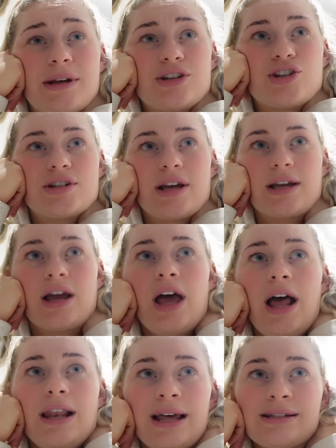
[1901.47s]
And it's just like,
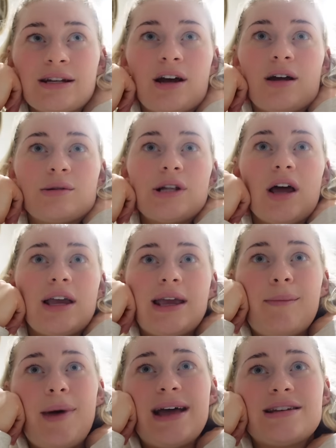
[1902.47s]
last night I was lying
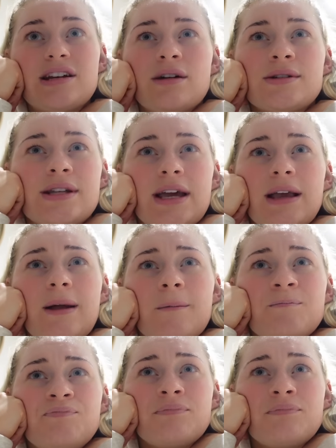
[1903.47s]
in bed and I was like,